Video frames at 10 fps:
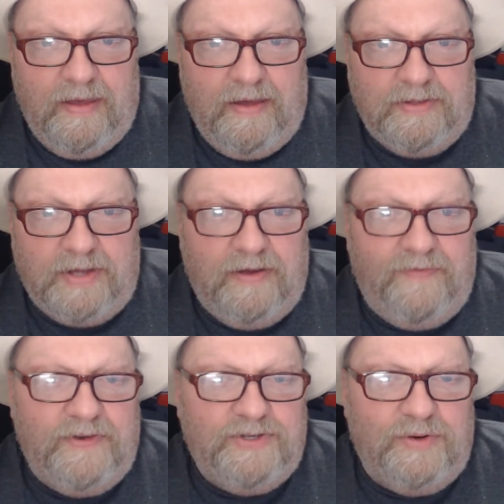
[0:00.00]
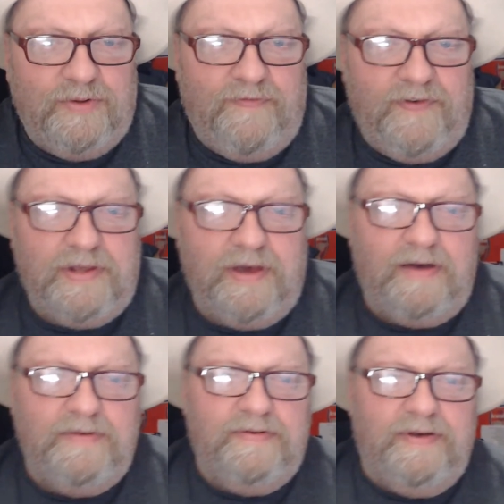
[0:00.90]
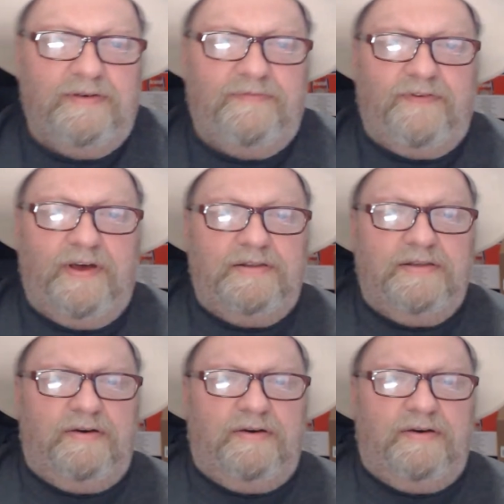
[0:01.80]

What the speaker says: I don't know if you saw the video, Fred.